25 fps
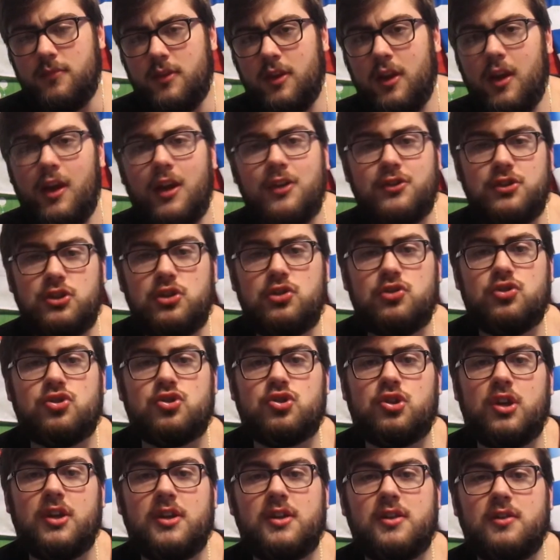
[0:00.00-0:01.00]
as a good
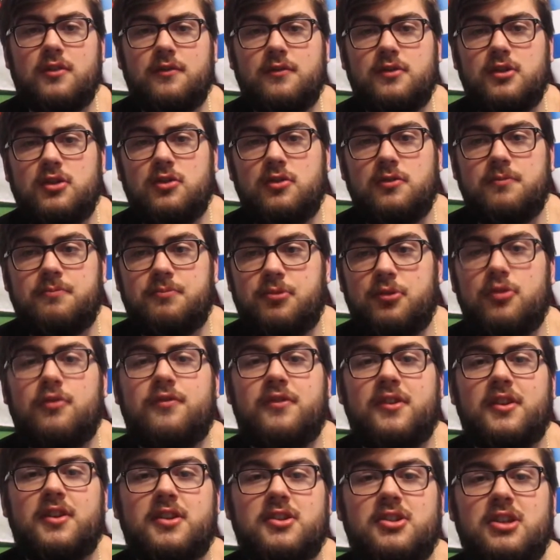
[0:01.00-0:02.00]
striker, obviously
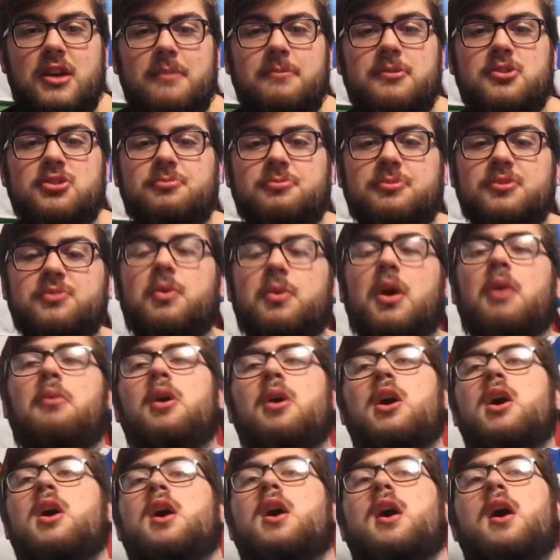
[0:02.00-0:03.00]
proven in the Championship as
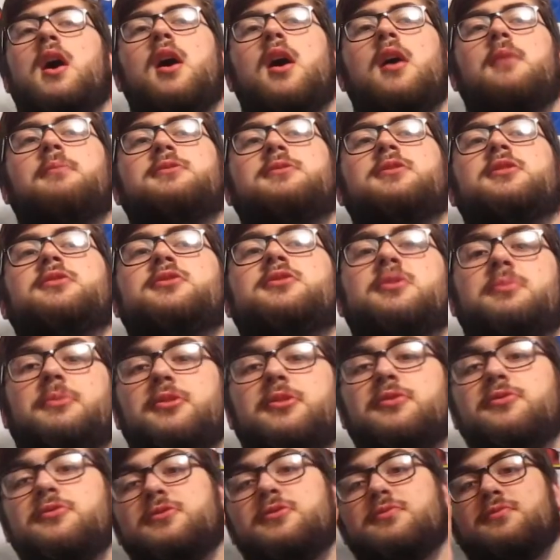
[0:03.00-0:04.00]
well. So
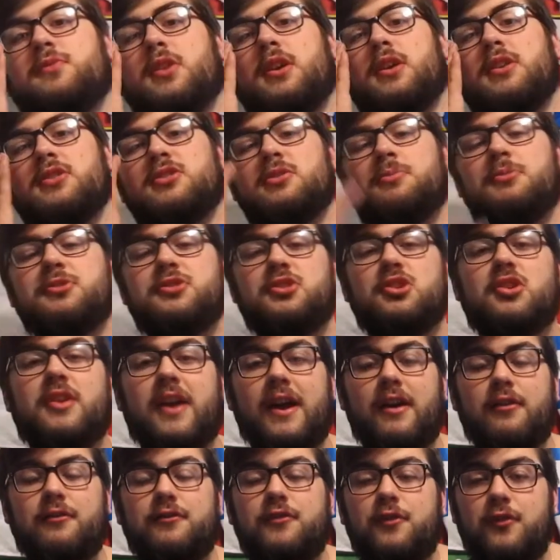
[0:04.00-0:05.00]
someone who's really someone to look
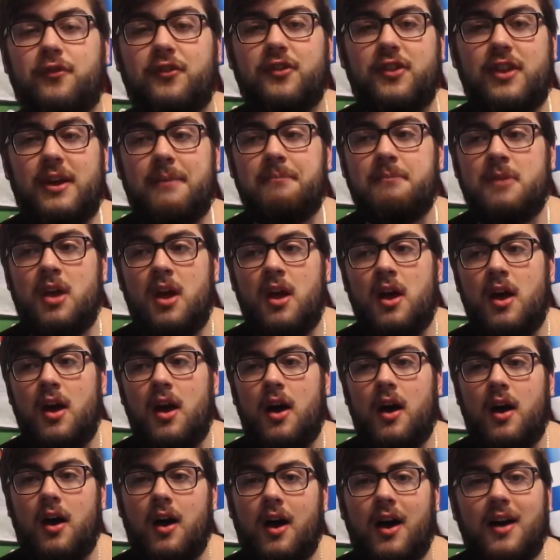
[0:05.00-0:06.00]
out for them.
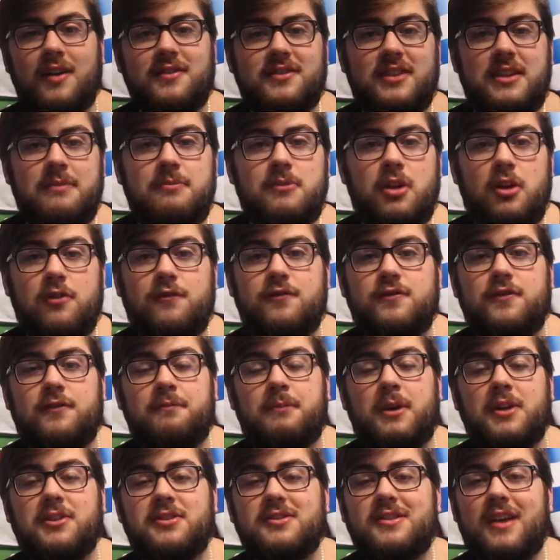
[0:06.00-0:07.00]
Our team though, for
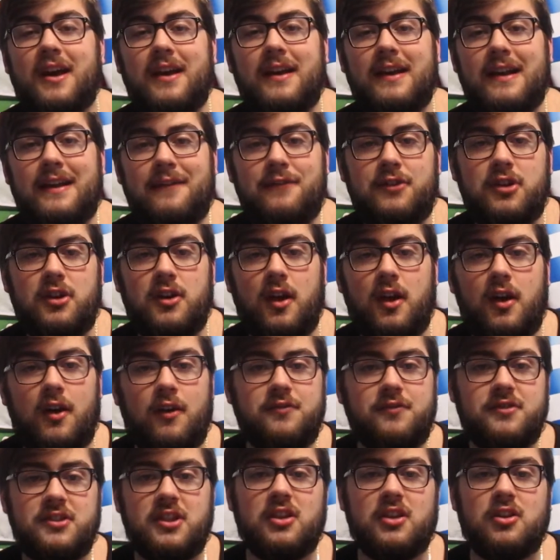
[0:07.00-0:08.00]
my starting 11,
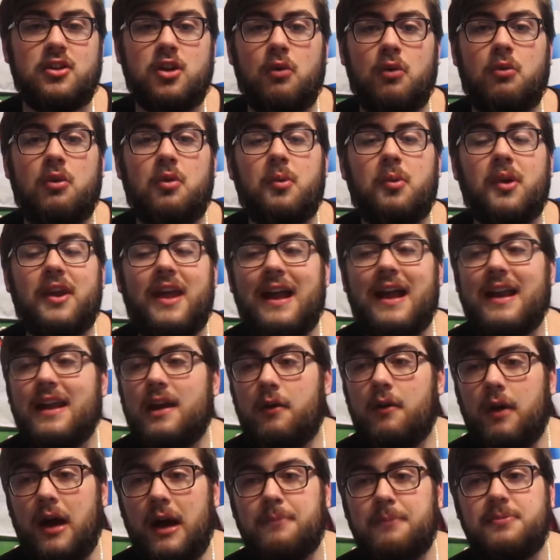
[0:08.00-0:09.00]
obviously in goal, I want Ali
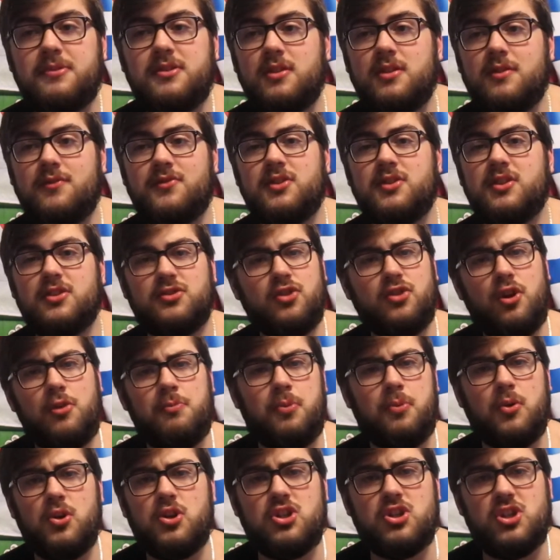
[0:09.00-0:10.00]
Alhabsi. Obviously there's no
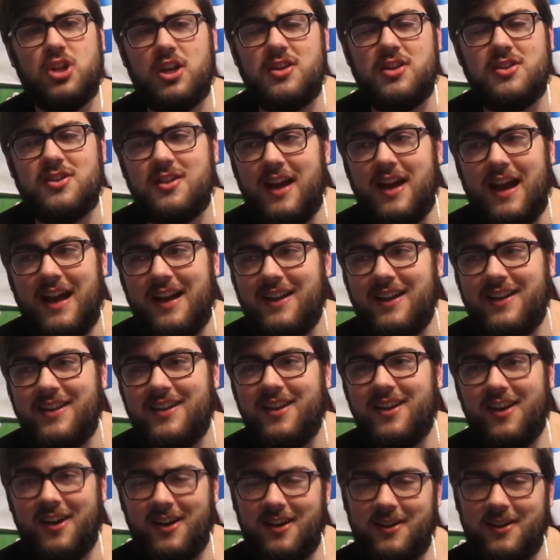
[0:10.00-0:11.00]
point changing Ali.